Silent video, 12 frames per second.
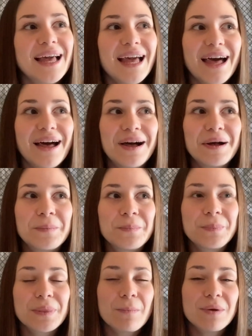
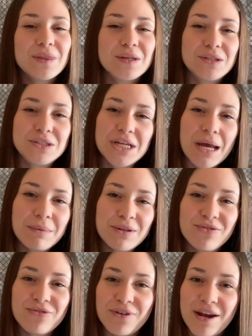But the jam in
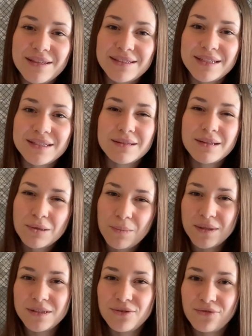France is a little
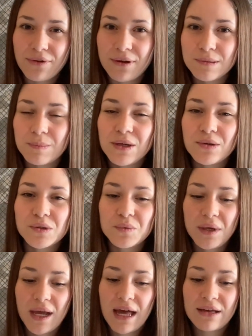bit different because
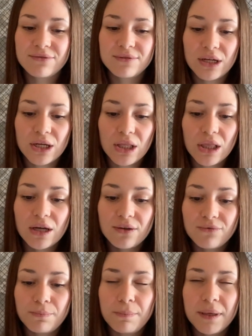we have a lot
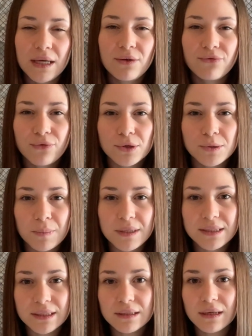of big fruit
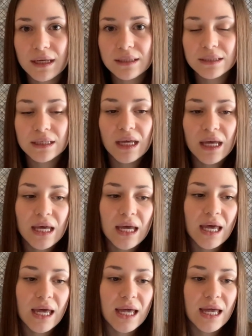pieces on it,
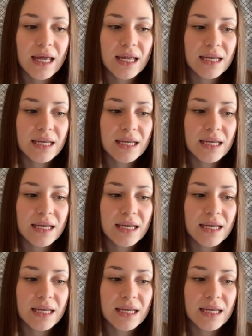and